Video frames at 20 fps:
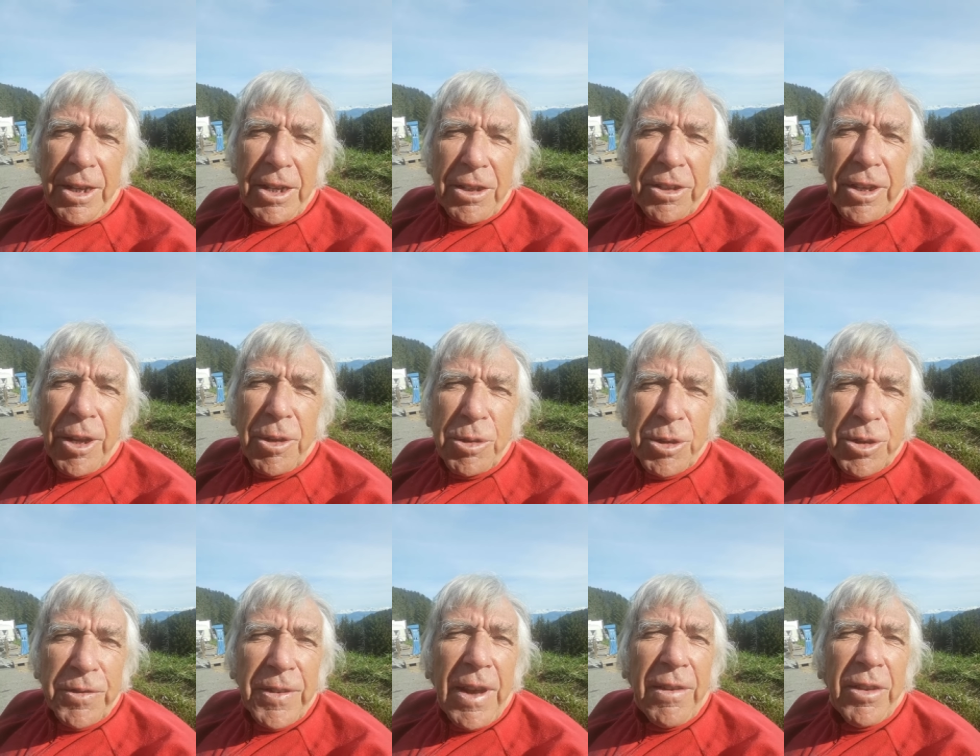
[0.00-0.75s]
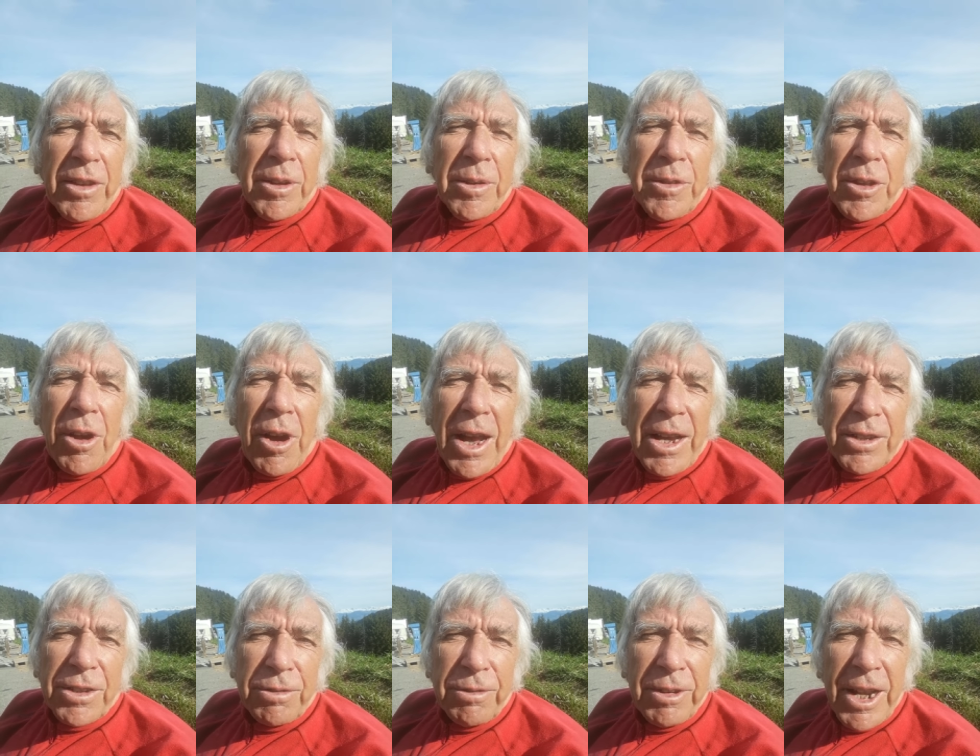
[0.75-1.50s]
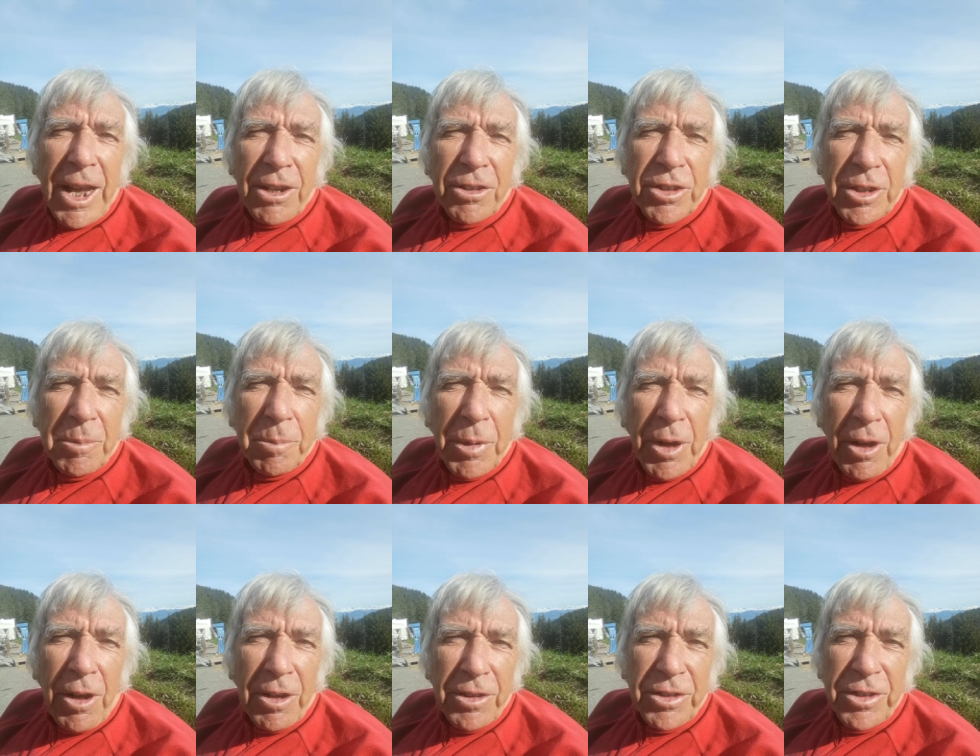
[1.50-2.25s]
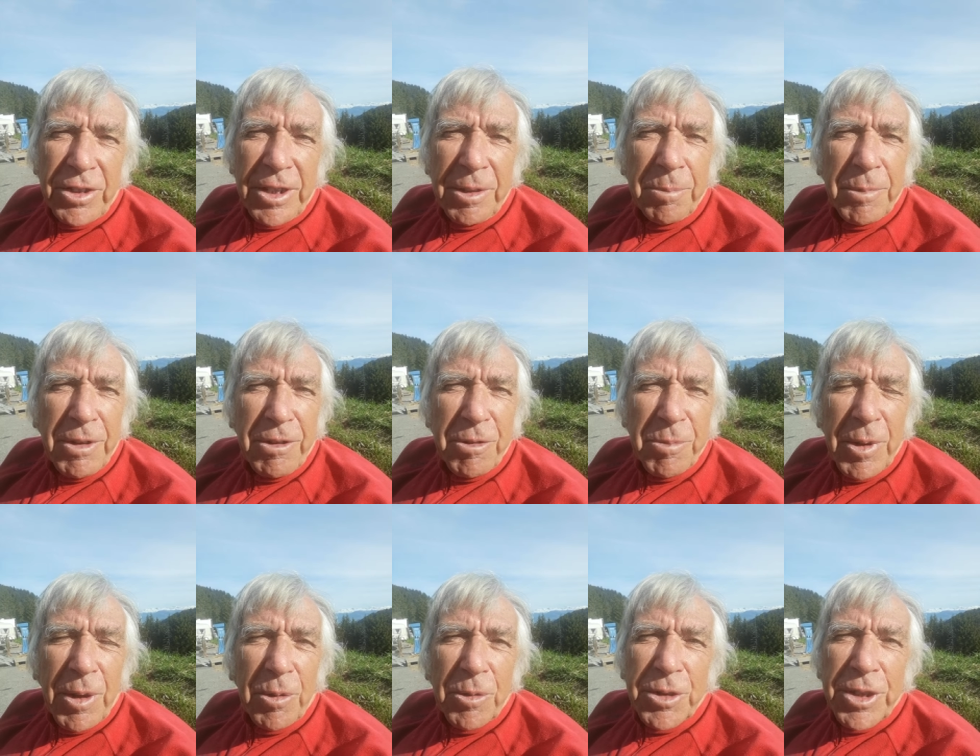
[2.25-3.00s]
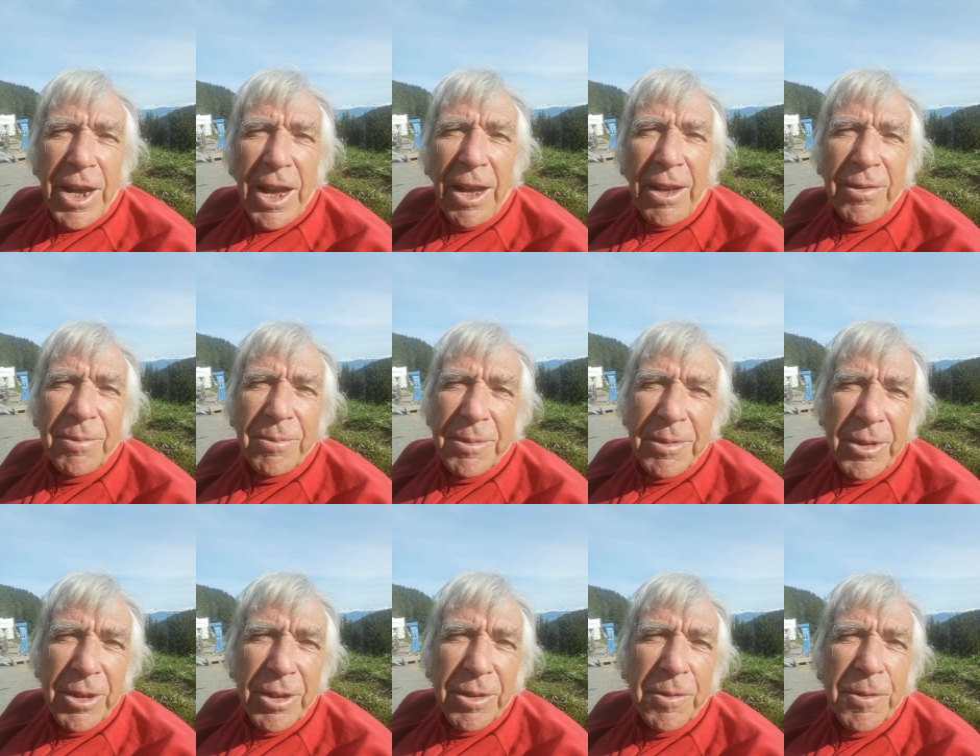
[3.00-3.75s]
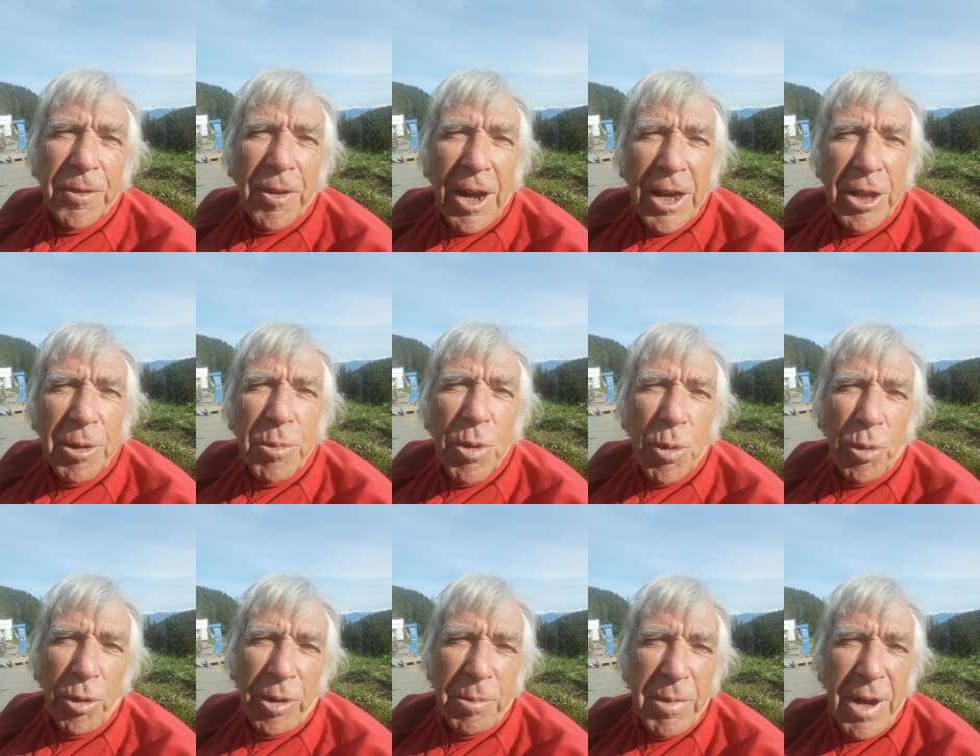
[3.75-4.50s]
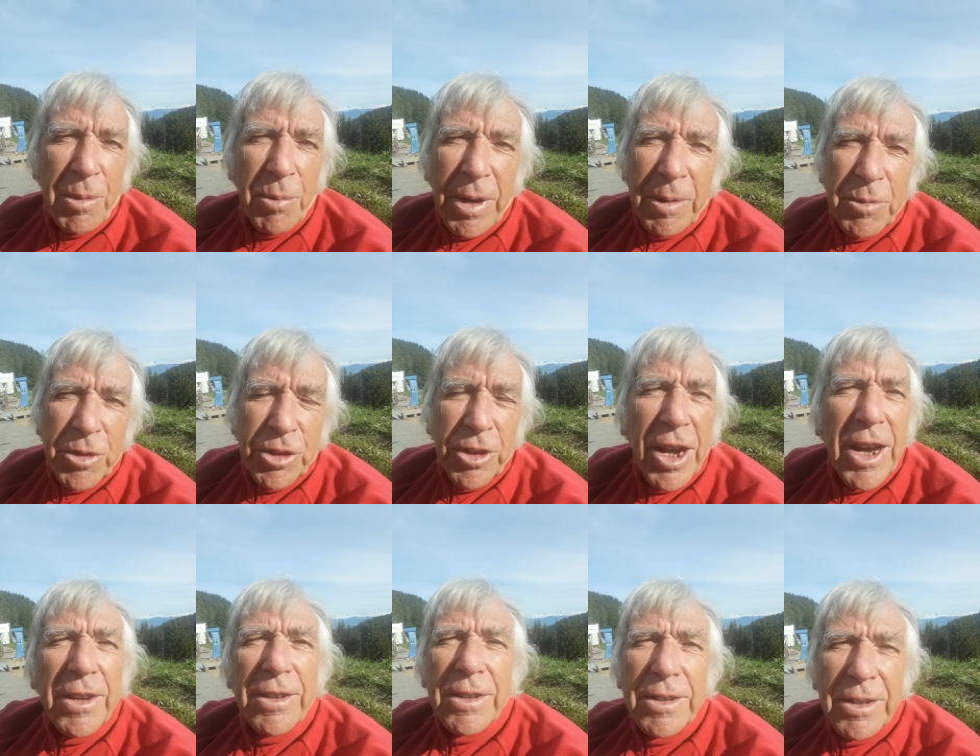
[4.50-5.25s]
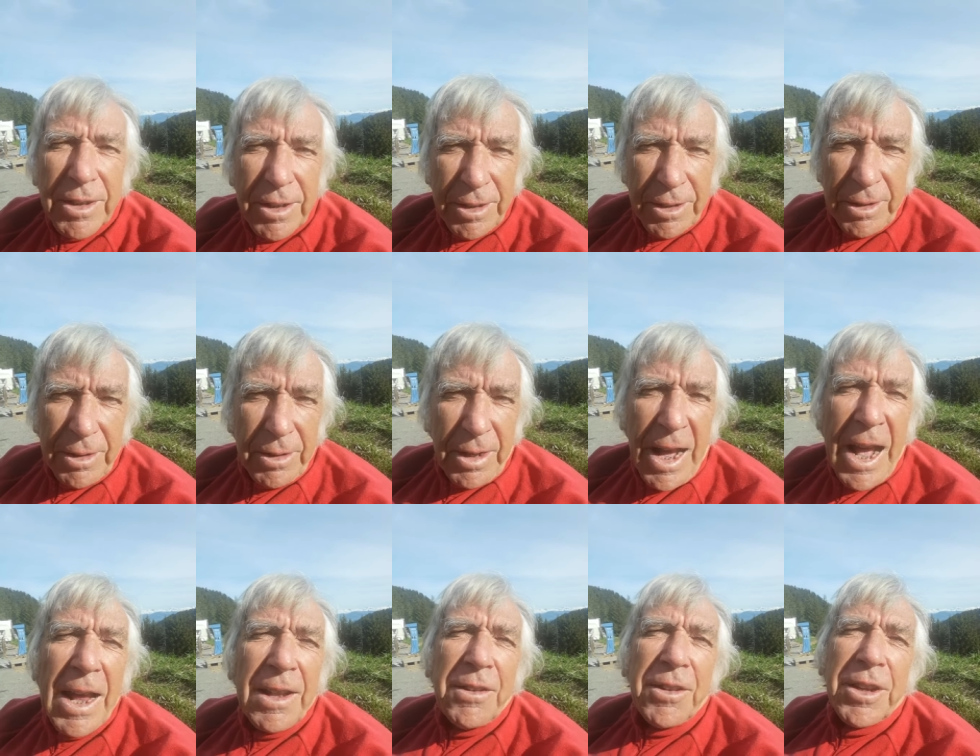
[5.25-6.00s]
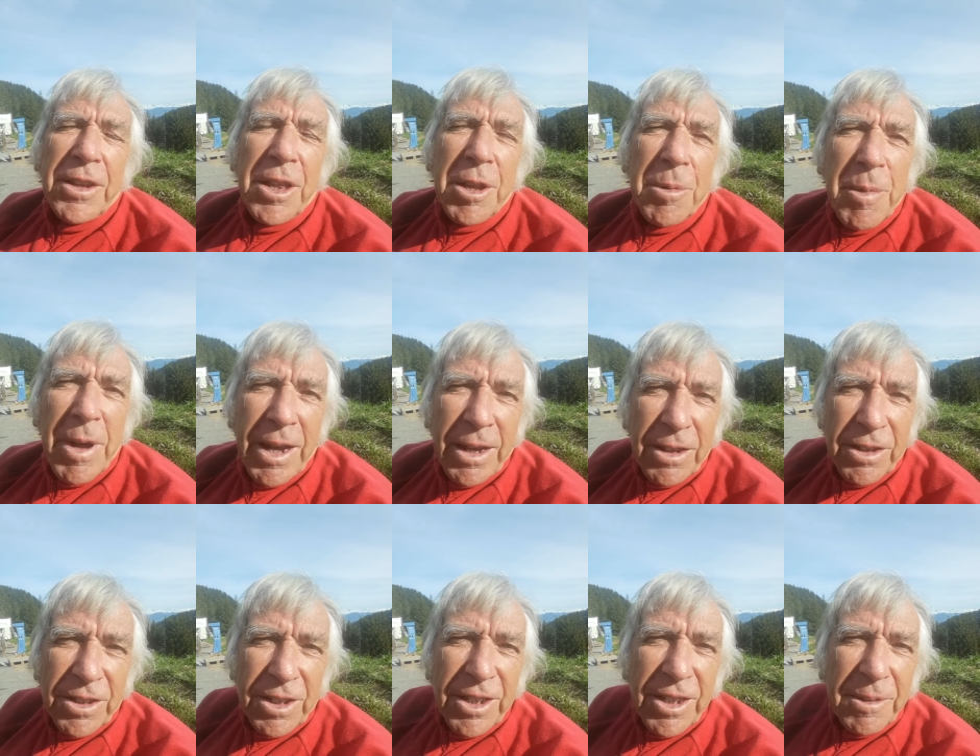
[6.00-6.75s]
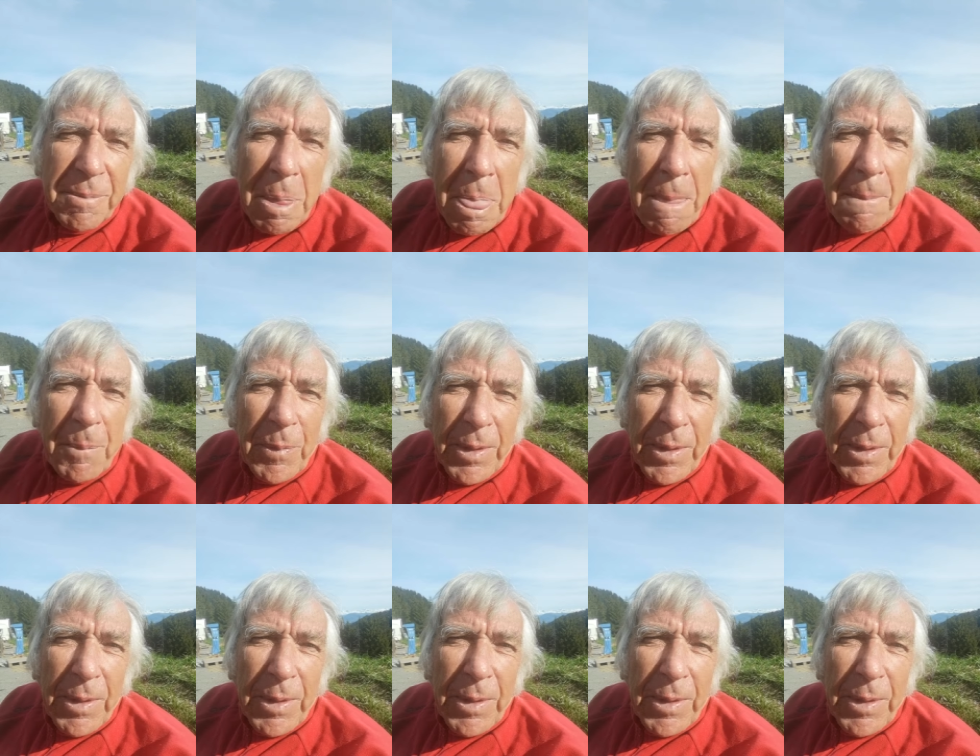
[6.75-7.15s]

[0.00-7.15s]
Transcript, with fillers: There's loads of other nice relaxing bars in Meribel town. You can find them all on my website and in the magazine.